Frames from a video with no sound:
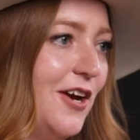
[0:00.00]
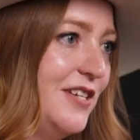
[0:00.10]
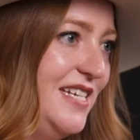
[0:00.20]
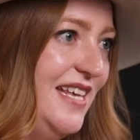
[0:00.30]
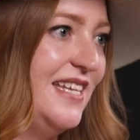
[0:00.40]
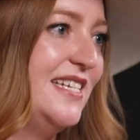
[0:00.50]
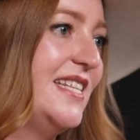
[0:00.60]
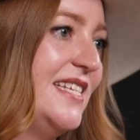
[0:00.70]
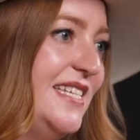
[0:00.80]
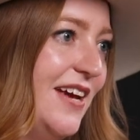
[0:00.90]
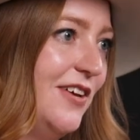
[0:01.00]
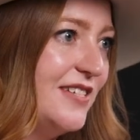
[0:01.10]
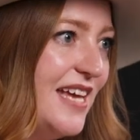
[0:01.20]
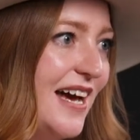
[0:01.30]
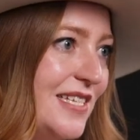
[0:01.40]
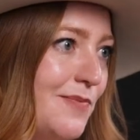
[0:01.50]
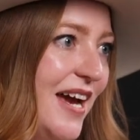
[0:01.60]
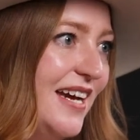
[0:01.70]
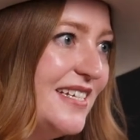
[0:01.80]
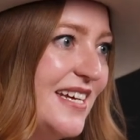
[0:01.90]
our teeth into the sales
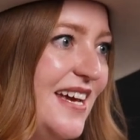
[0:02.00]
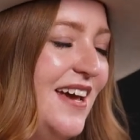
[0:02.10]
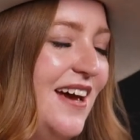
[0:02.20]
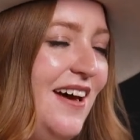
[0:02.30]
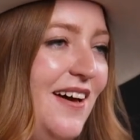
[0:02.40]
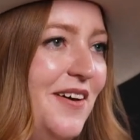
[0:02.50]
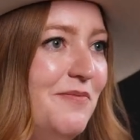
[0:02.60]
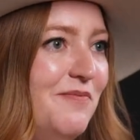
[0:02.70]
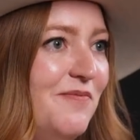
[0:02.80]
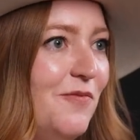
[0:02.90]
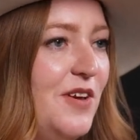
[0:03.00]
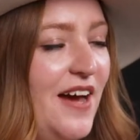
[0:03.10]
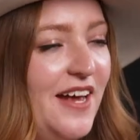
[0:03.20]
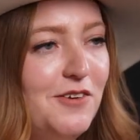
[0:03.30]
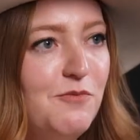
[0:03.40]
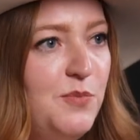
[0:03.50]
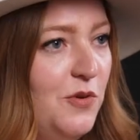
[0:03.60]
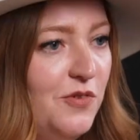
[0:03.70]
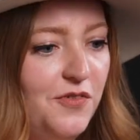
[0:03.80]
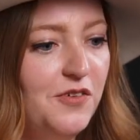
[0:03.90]
aspect. We've had a
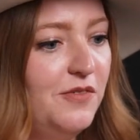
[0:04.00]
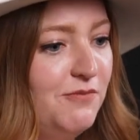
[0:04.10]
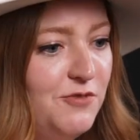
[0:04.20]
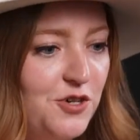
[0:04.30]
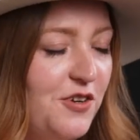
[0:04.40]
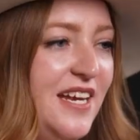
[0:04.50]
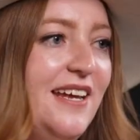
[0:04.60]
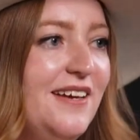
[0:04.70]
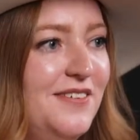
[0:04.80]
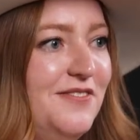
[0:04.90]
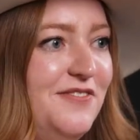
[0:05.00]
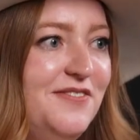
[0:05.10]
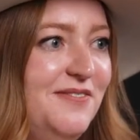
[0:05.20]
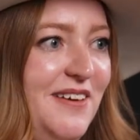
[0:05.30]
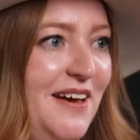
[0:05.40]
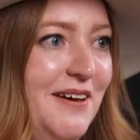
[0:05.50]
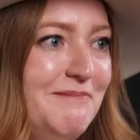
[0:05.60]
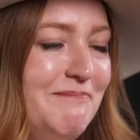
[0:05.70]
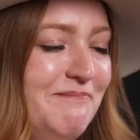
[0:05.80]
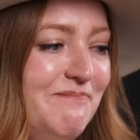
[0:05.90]
beautiful journey of
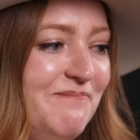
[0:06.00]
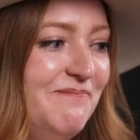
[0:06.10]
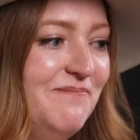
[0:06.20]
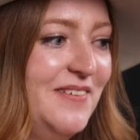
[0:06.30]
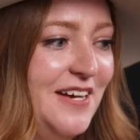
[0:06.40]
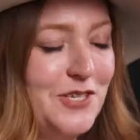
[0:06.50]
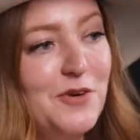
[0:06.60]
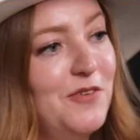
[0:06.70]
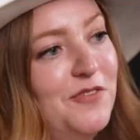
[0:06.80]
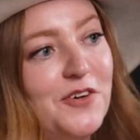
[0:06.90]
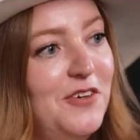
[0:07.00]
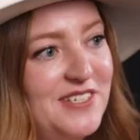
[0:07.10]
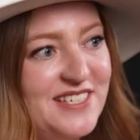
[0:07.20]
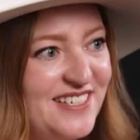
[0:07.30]
customer referrals.